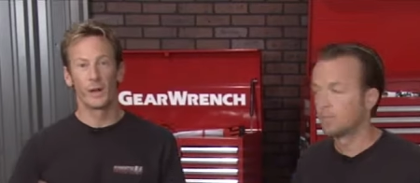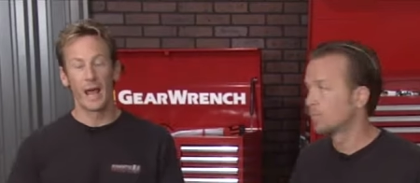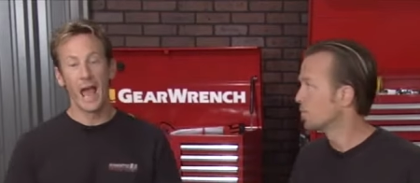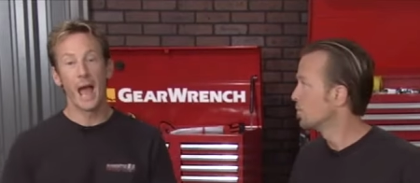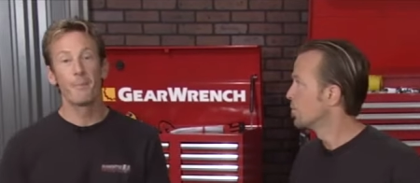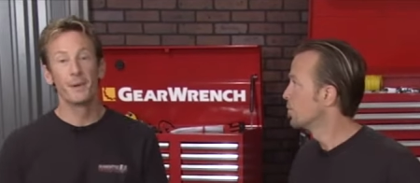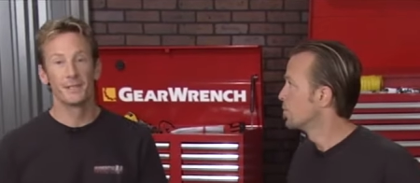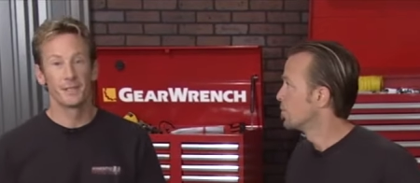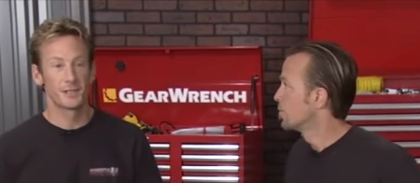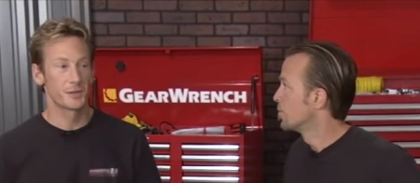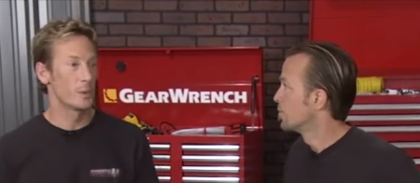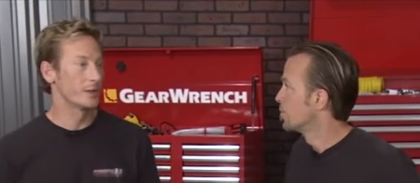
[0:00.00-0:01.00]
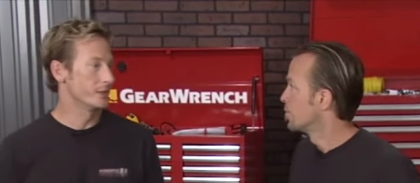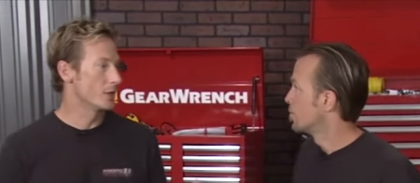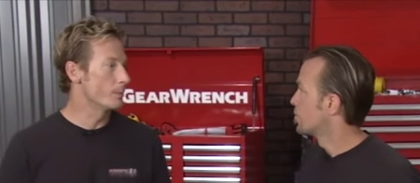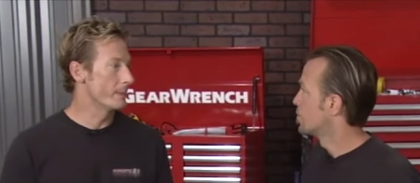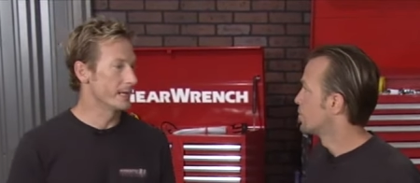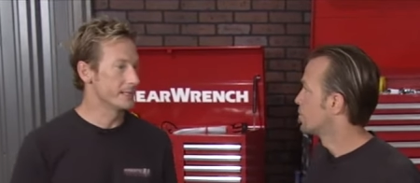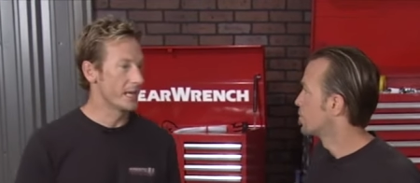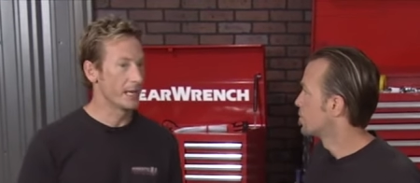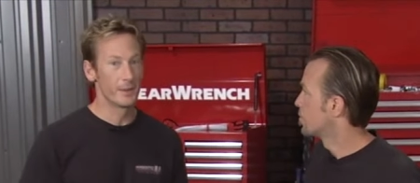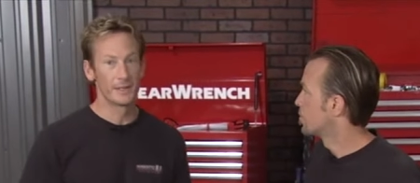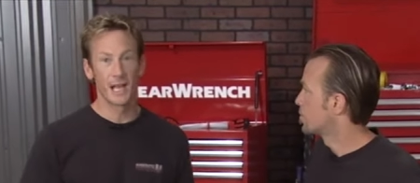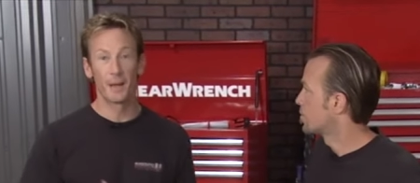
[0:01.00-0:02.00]
Speaker 1: what happens is when you don't
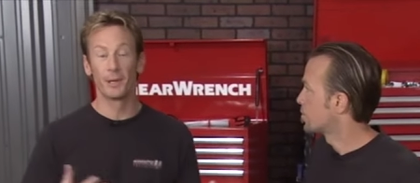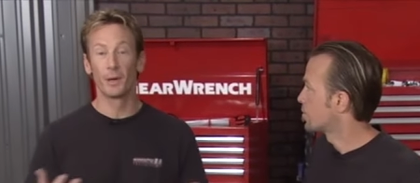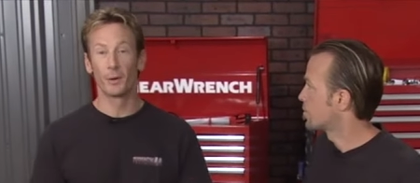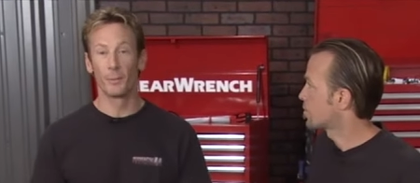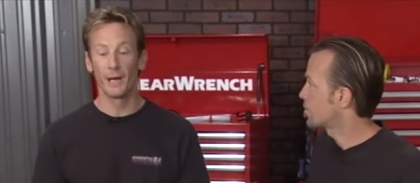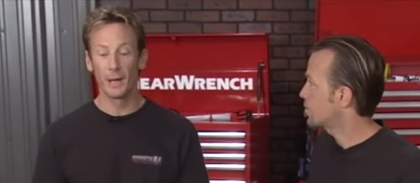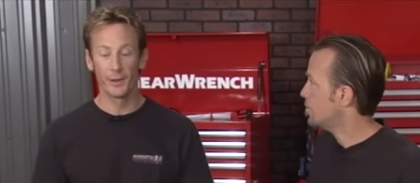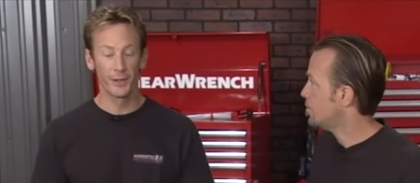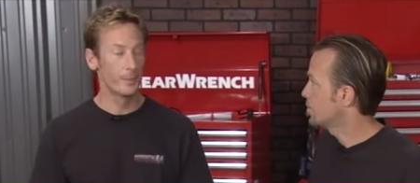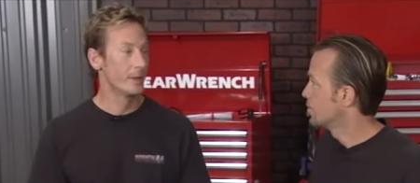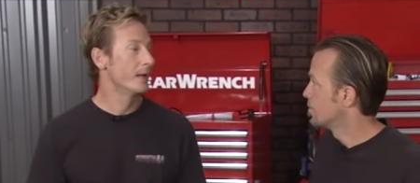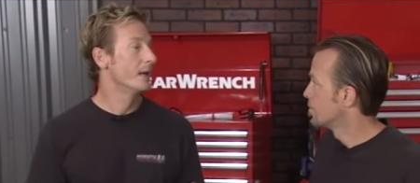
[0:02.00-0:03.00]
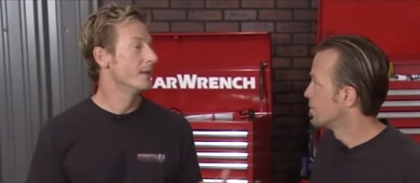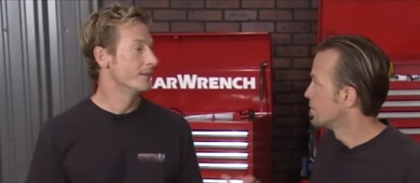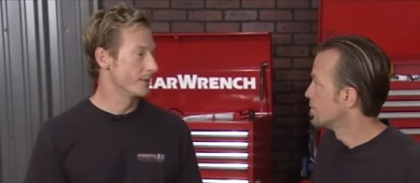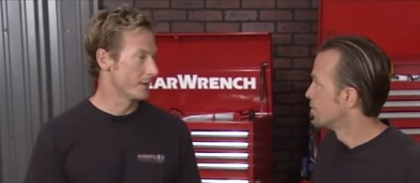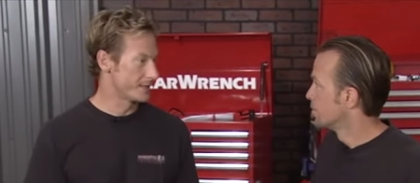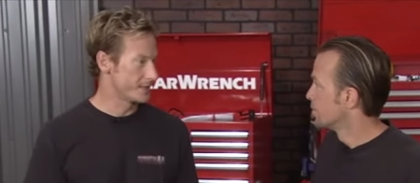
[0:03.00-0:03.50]
maintain the time you go to play with them, they